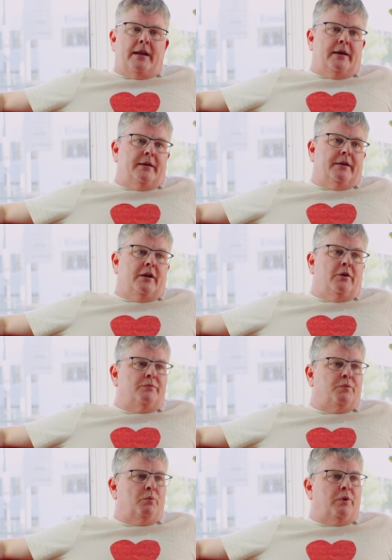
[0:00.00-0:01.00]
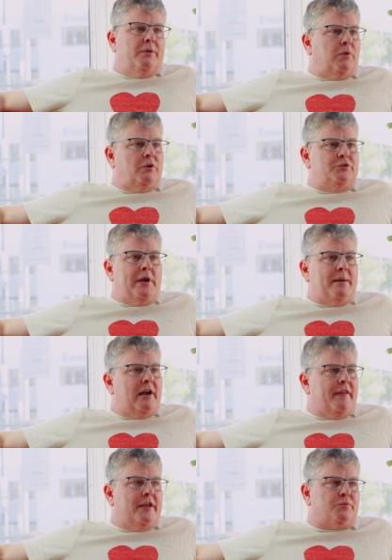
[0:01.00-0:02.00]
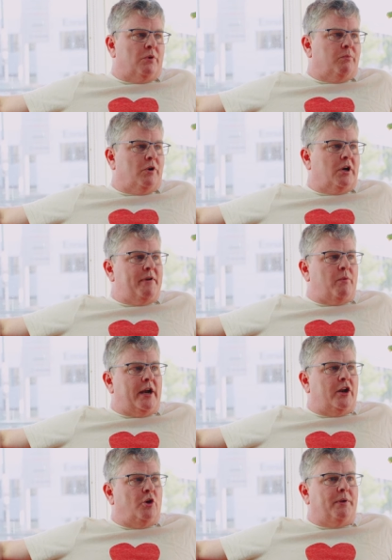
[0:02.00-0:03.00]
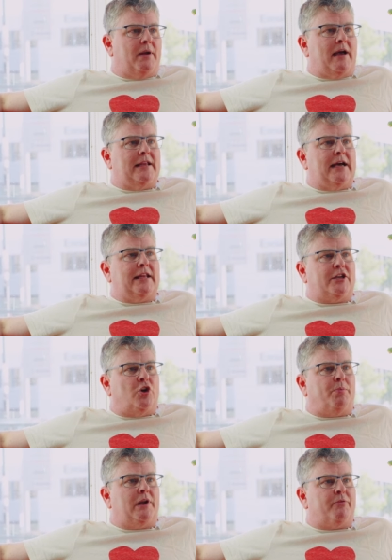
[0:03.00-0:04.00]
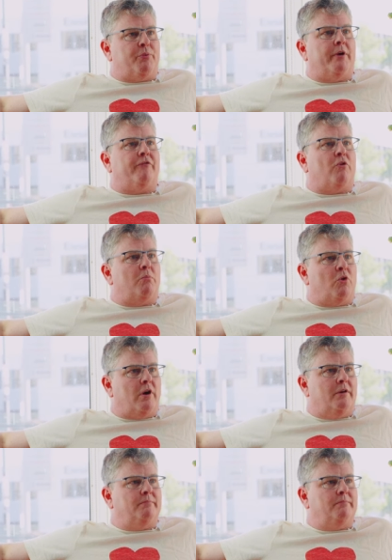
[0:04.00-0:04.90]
And, uh, you know, once we come out of this, we're, we're going to be ready to open up. I'd like to open up three or four more.